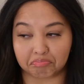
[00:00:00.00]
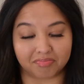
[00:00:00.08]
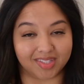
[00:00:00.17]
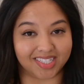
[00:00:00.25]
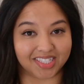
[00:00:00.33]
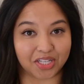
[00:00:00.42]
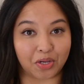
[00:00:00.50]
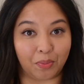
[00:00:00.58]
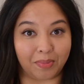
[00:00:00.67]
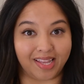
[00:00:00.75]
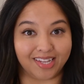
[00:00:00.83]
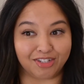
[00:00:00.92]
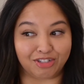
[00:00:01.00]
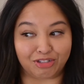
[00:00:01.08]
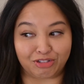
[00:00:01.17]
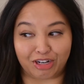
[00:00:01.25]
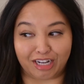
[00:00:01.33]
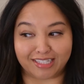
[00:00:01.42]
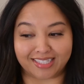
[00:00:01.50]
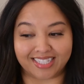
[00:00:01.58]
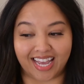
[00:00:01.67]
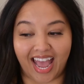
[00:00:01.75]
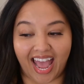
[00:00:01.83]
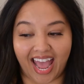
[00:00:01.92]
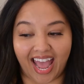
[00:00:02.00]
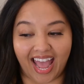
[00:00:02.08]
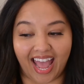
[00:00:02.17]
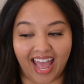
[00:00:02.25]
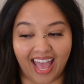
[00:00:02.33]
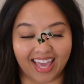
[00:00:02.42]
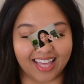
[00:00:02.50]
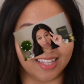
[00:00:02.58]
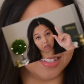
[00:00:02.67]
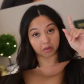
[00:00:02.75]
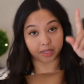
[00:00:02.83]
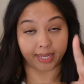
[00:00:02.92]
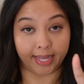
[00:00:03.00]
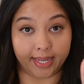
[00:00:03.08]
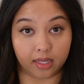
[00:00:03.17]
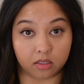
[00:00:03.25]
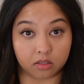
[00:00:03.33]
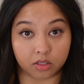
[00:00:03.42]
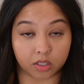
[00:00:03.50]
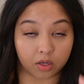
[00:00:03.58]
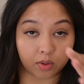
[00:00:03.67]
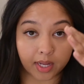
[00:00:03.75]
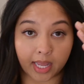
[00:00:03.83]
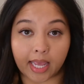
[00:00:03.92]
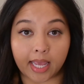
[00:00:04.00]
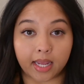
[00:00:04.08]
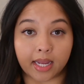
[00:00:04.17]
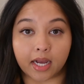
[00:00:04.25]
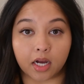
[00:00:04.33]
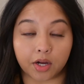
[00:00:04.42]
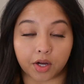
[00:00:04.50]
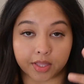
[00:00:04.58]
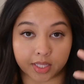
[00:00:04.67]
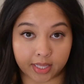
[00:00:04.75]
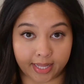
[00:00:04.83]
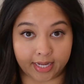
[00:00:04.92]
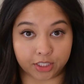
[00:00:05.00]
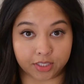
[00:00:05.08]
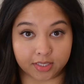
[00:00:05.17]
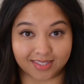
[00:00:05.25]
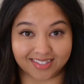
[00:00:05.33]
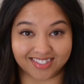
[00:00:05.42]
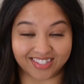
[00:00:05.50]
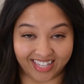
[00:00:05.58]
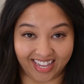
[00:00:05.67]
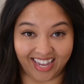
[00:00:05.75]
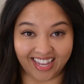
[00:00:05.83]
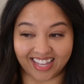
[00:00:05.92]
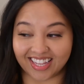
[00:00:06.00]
This is gonna be interesting. Okay, don't hate on the lashes, okay?